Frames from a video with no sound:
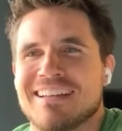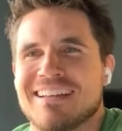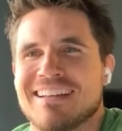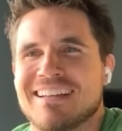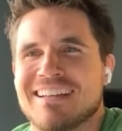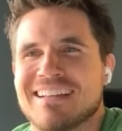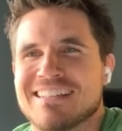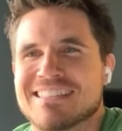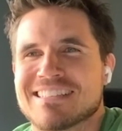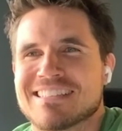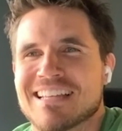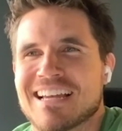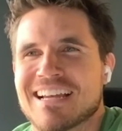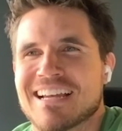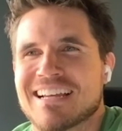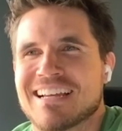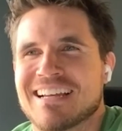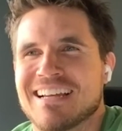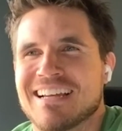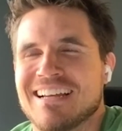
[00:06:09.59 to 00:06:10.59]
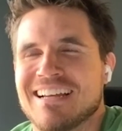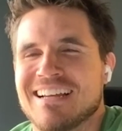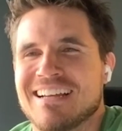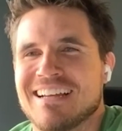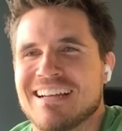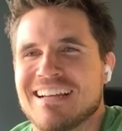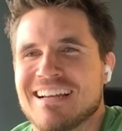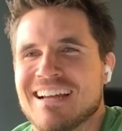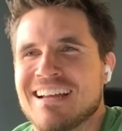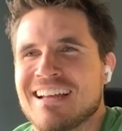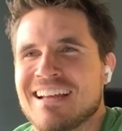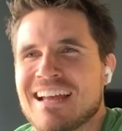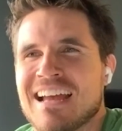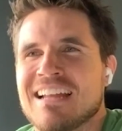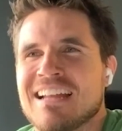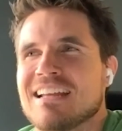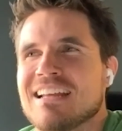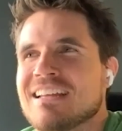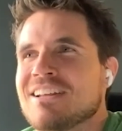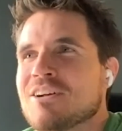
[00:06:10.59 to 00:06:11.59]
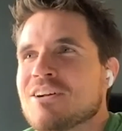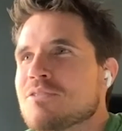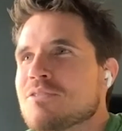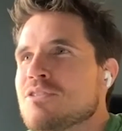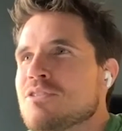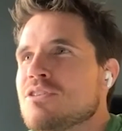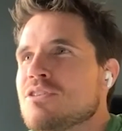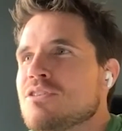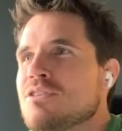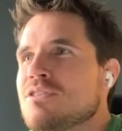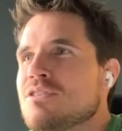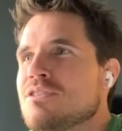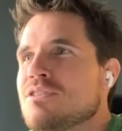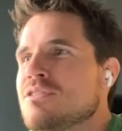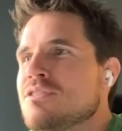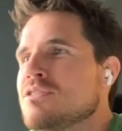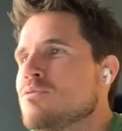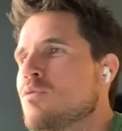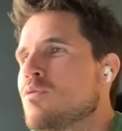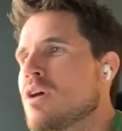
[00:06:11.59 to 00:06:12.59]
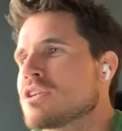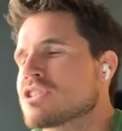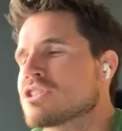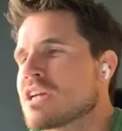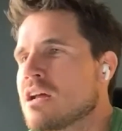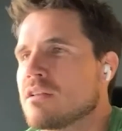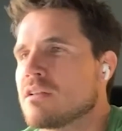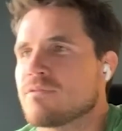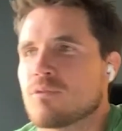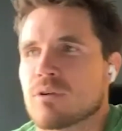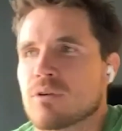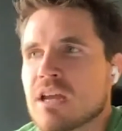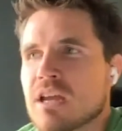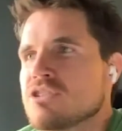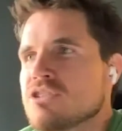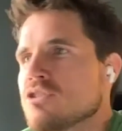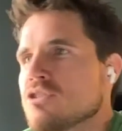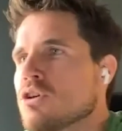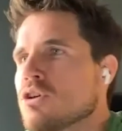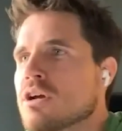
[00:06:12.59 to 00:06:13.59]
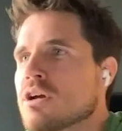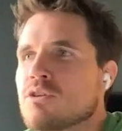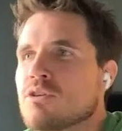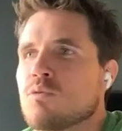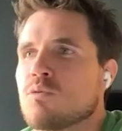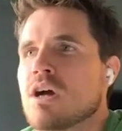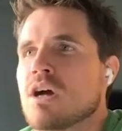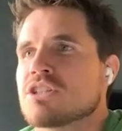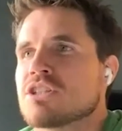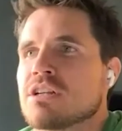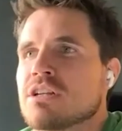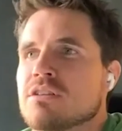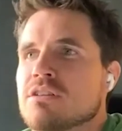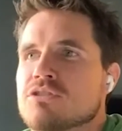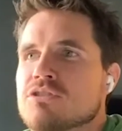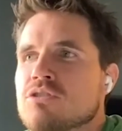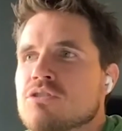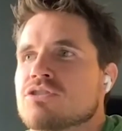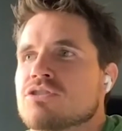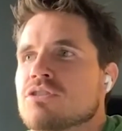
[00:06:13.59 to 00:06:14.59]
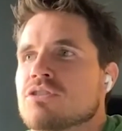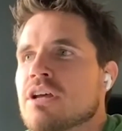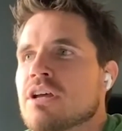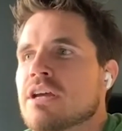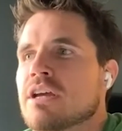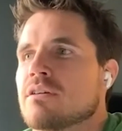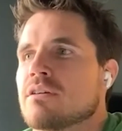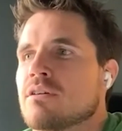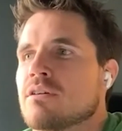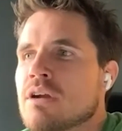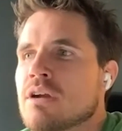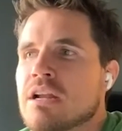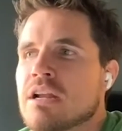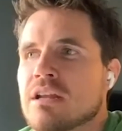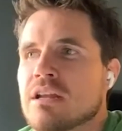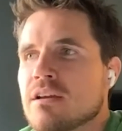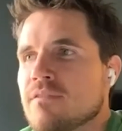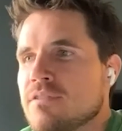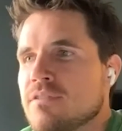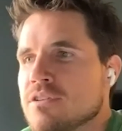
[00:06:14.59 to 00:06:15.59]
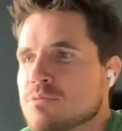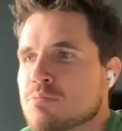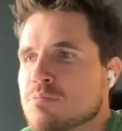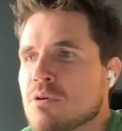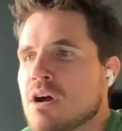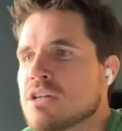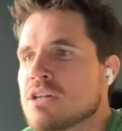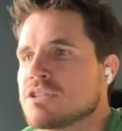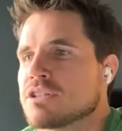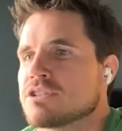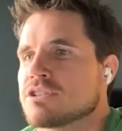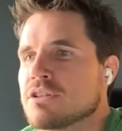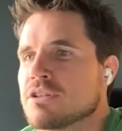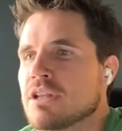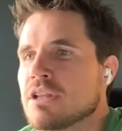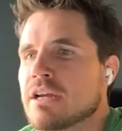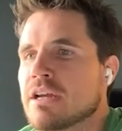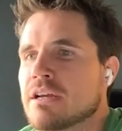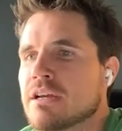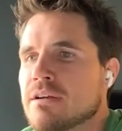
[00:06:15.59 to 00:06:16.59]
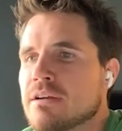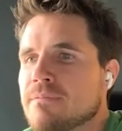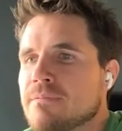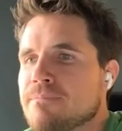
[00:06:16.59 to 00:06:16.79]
He's like, you watch Californication, you watch any of the shows, you're like, or any of his projects, you're like,